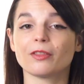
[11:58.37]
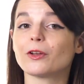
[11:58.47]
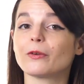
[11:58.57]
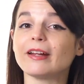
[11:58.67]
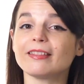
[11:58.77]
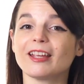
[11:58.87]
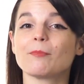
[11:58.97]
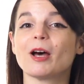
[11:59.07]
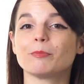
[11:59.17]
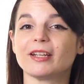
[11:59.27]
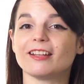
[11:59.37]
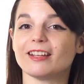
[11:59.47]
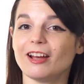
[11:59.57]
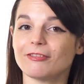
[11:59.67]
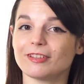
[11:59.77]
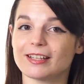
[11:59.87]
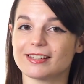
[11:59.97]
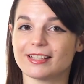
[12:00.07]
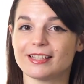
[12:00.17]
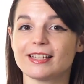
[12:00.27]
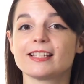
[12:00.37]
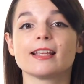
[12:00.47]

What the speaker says: The great thing about PDF lessons is